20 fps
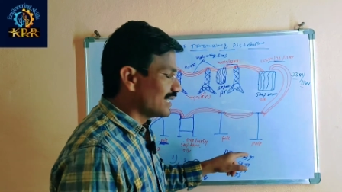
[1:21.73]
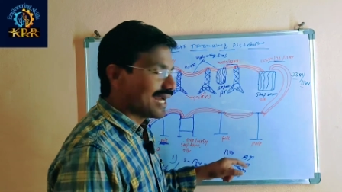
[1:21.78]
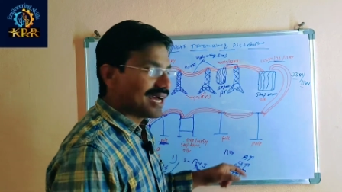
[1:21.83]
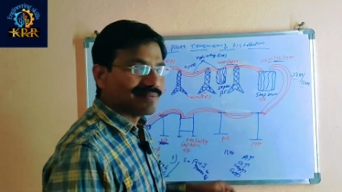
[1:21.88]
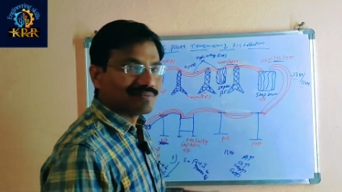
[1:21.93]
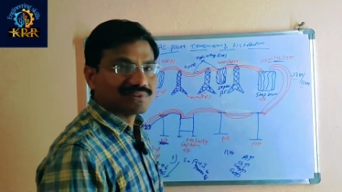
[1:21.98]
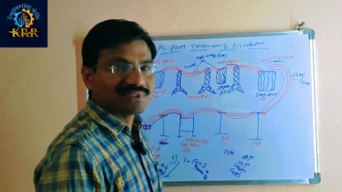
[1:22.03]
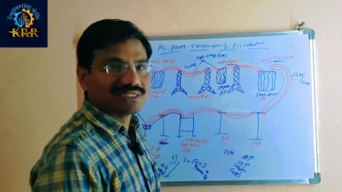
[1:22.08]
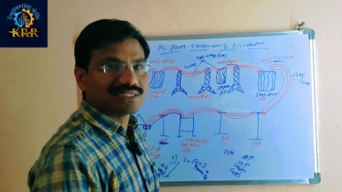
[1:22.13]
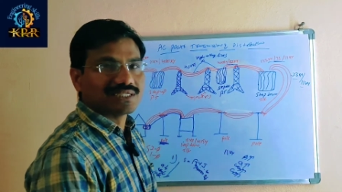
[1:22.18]

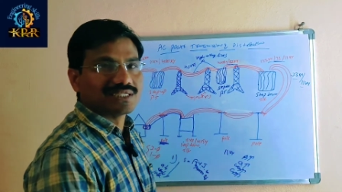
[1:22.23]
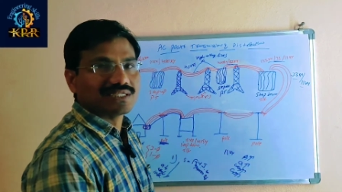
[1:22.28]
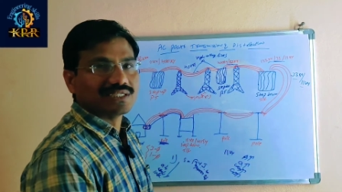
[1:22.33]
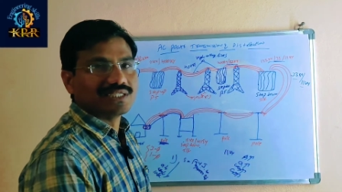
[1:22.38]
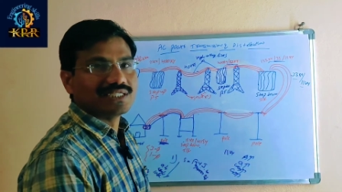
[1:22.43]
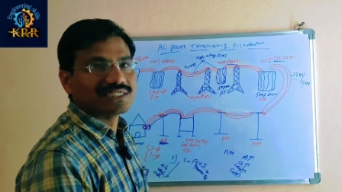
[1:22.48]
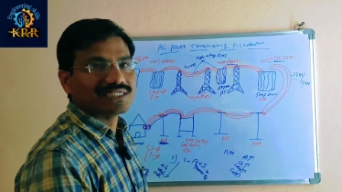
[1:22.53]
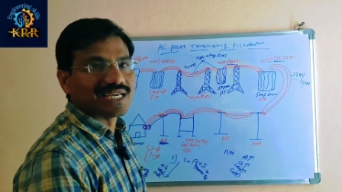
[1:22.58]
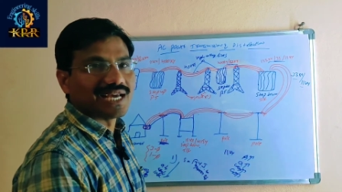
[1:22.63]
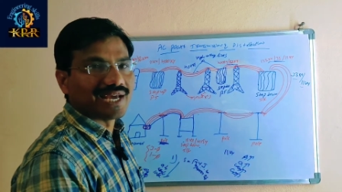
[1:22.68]
Amps
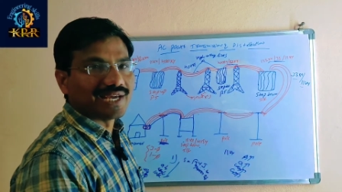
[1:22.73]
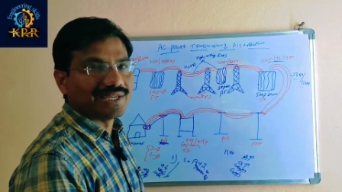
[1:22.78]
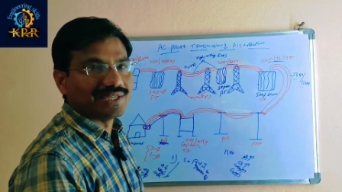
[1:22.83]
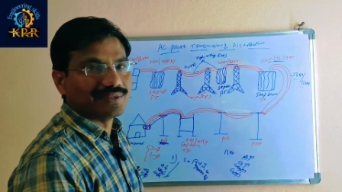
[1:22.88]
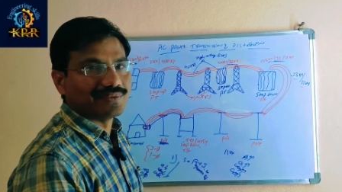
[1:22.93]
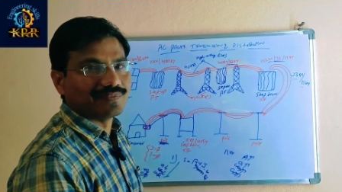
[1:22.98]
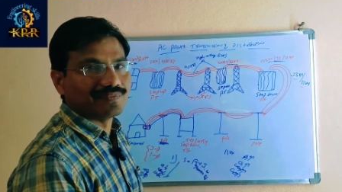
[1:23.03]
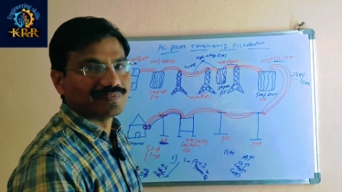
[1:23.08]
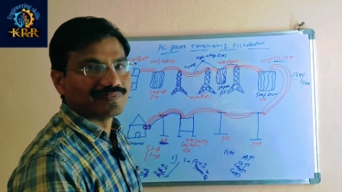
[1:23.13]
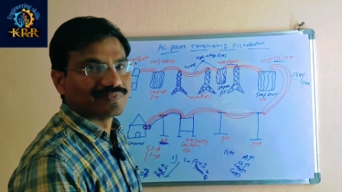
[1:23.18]
is
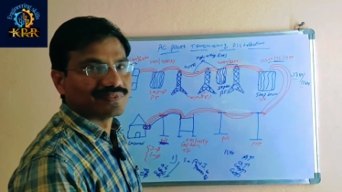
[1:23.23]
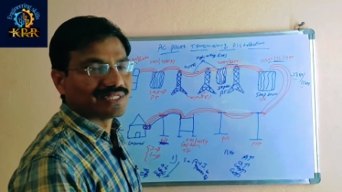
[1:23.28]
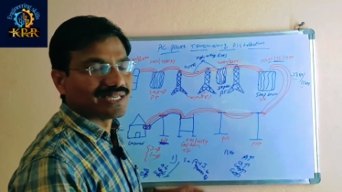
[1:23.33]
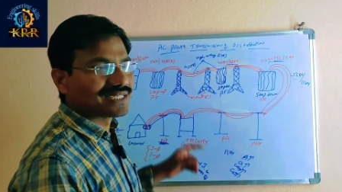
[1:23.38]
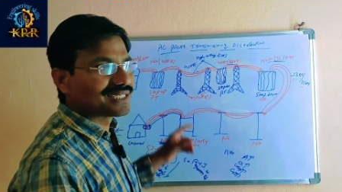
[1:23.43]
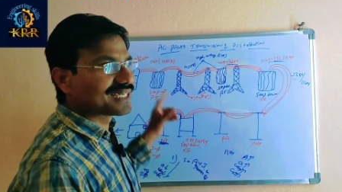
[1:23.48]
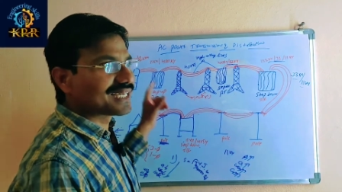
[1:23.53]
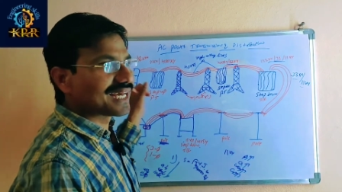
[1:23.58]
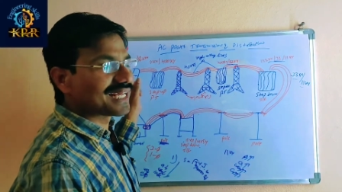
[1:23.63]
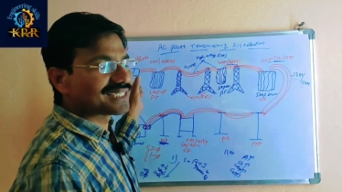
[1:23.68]
high.
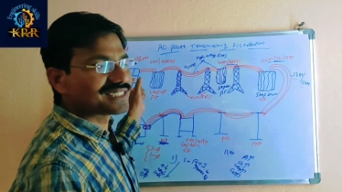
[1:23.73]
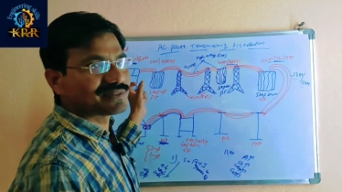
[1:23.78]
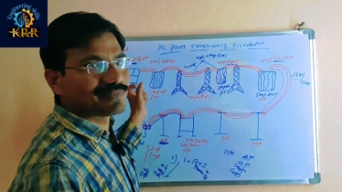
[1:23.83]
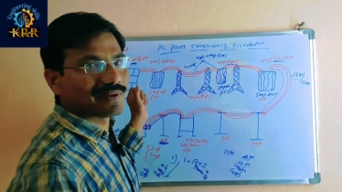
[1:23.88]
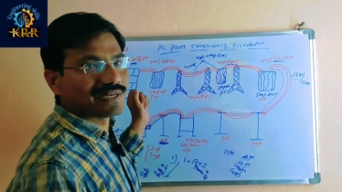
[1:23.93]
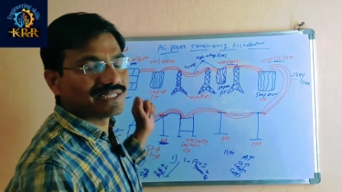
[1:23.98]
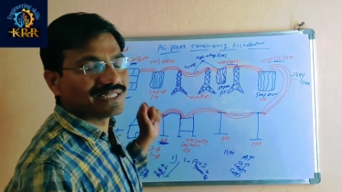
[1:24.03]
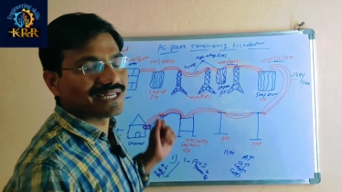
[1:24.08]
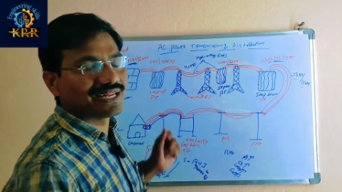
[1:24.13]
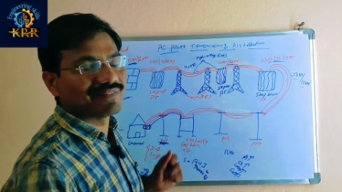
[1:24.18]
That
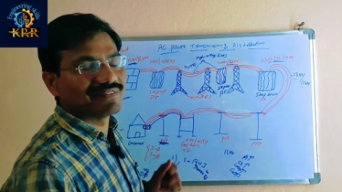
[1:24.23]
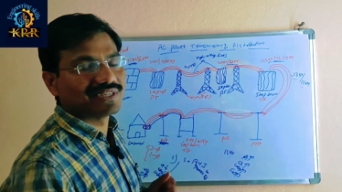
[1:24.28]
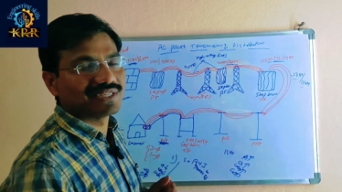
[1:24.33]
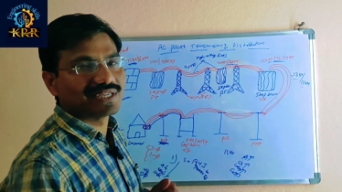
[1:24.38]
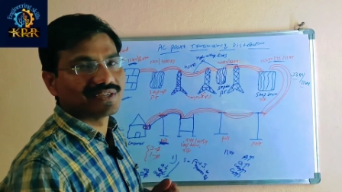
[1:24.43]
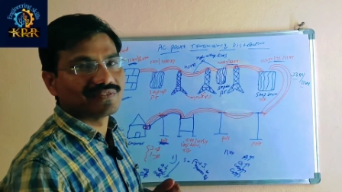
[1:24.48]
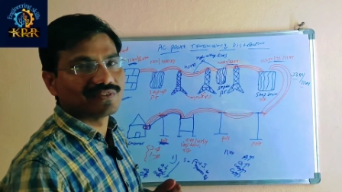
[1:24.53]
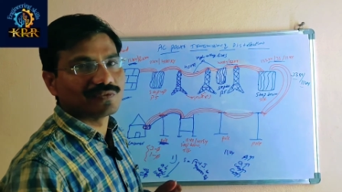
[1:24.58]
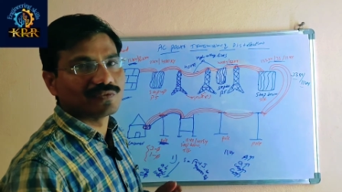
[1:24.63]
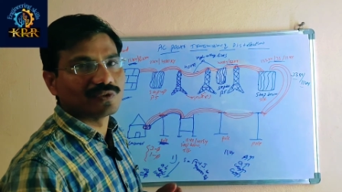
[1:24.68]
corresponding eleven
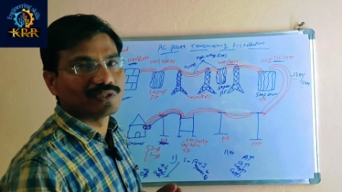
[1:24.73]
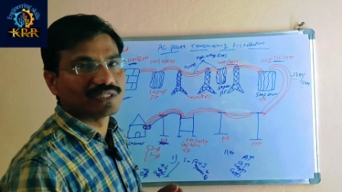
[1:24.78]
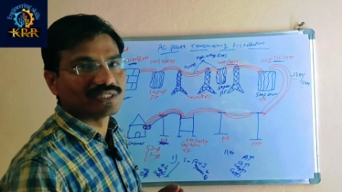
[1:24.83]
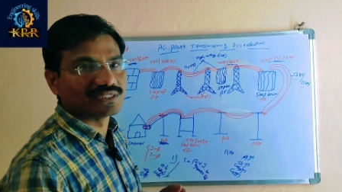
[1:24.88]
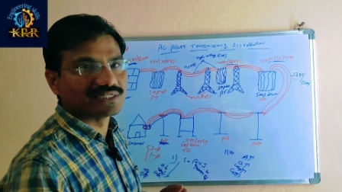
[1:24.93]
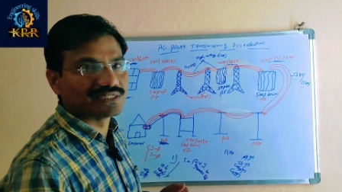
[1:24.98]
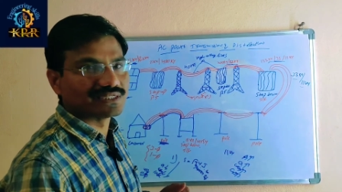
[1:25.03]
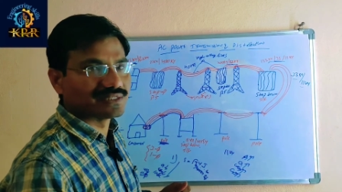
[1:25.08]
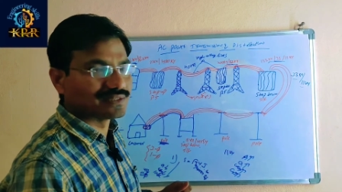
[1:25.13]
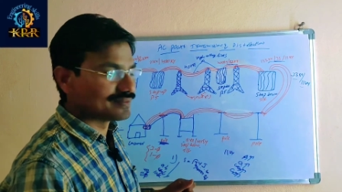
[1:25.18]
k V
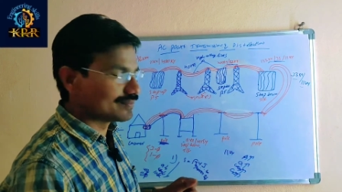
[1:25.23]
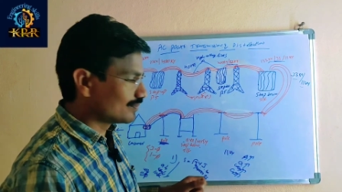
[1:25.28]
voltage.